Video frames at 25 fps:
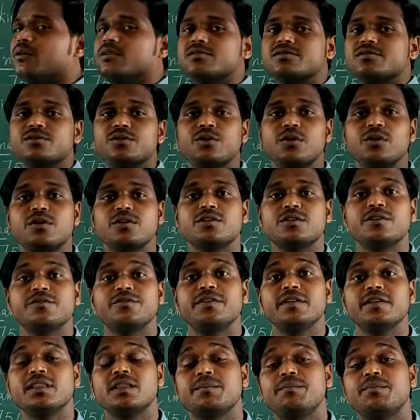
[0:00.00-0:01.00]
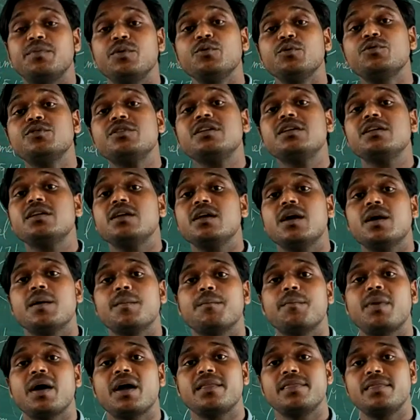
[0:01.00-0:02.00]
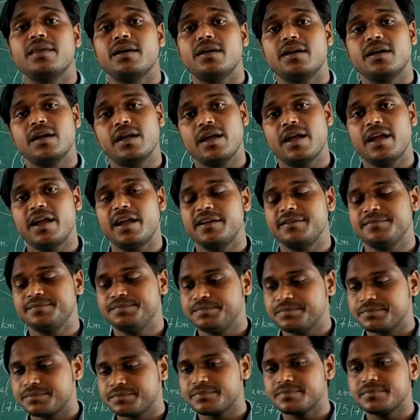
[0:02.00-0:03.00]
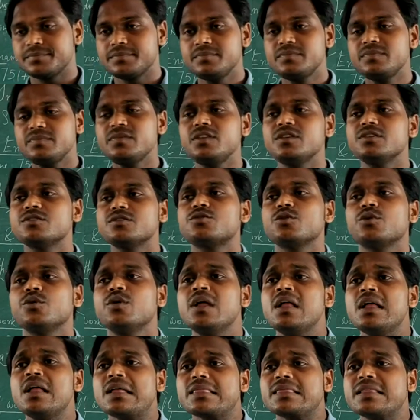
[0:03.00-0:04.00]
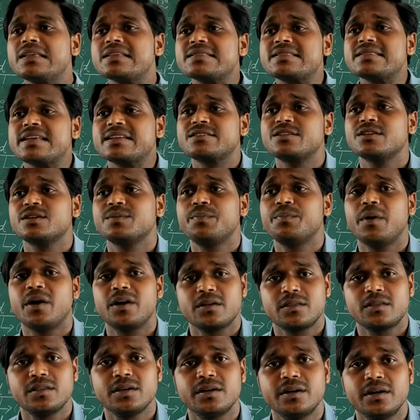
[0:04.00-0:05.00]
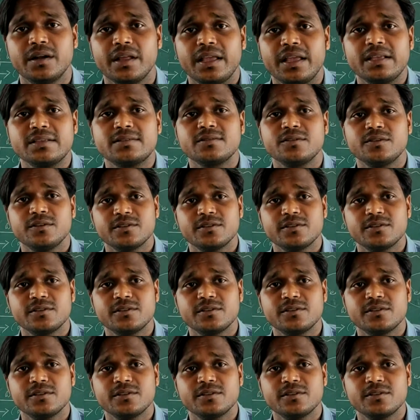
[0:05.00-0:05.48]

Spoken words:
also to fill the beauty by their hand. So this lecture part third is